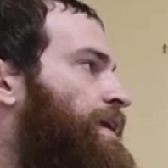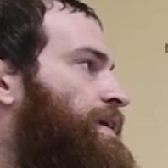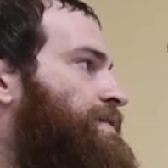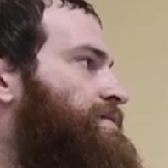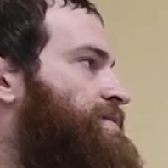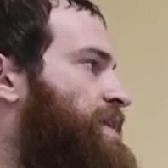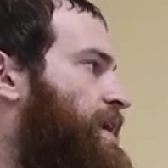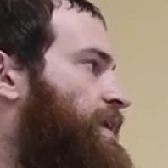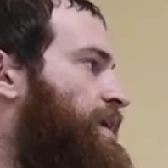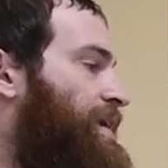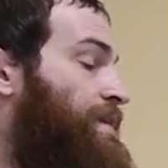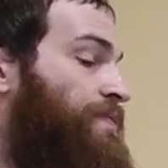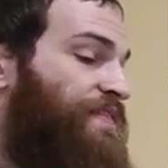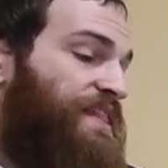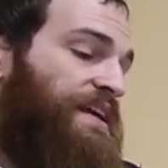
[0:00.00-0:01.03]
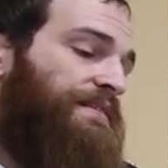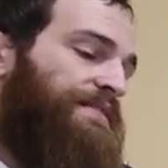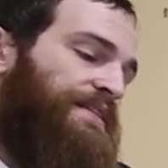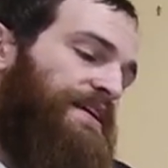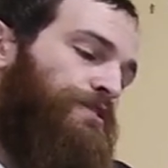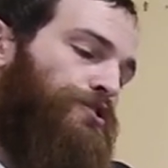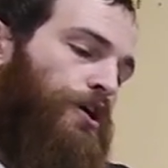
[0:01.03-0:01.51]
is that in
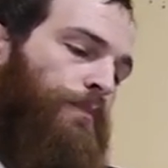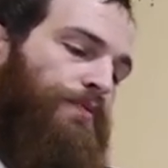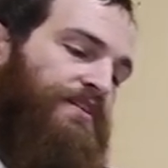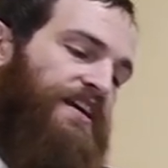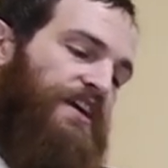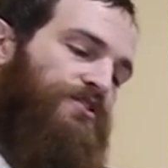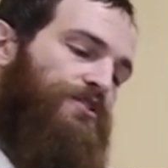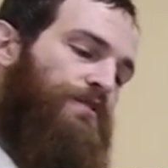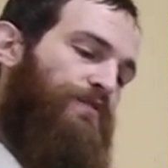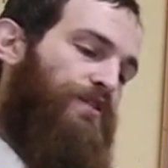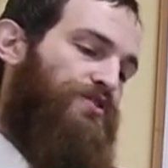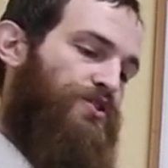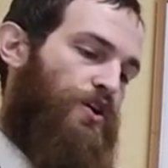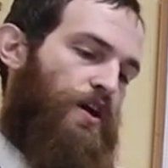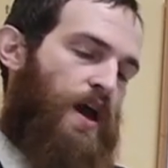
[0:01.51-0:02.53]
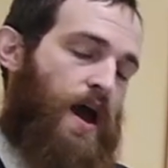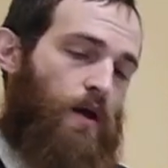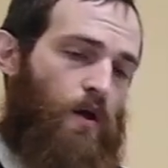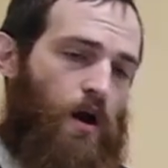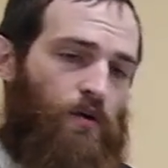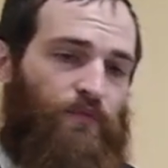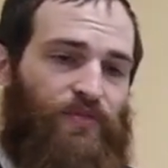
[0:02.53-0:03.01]
this interpretation of the
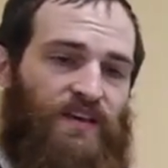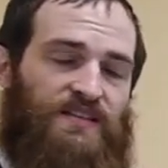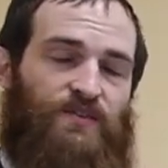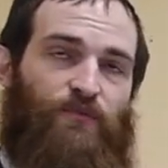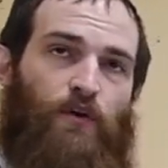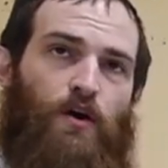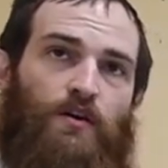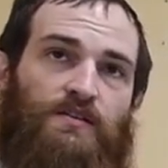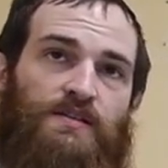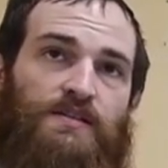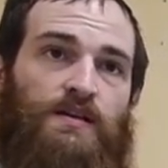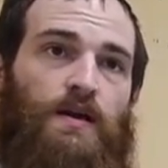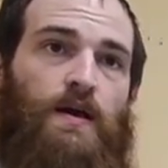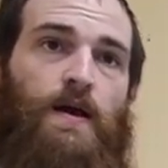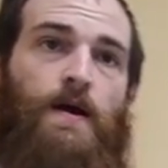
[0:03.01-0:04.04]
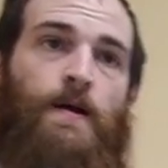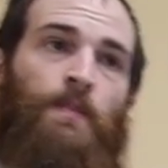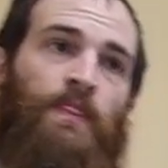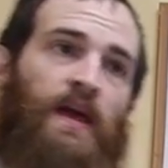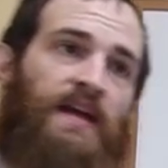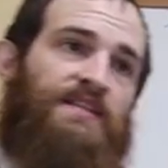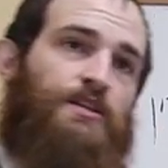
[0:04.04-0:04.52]
Zohar, of this verse,
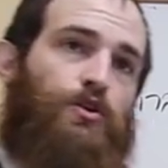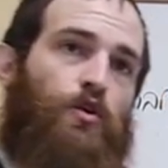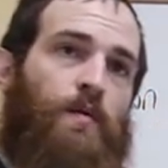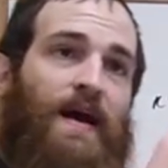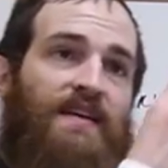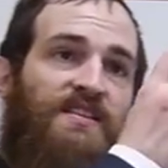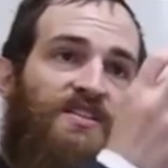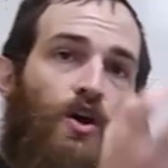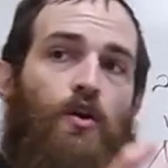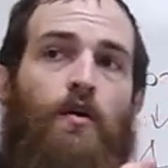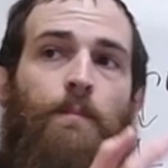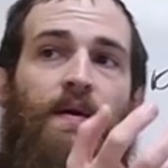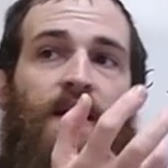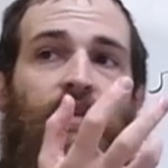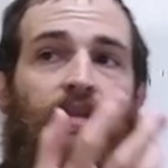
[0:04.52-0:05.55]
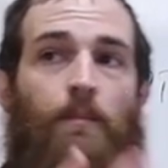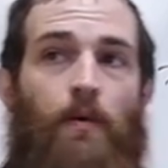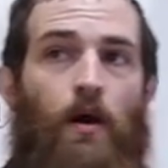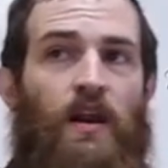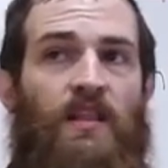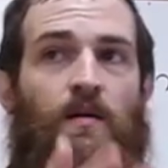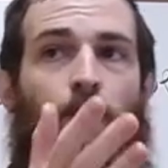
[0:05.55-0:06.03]
it's talking about Sarah being the
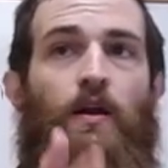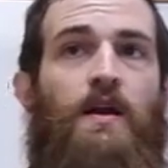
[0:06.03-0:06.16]
body. The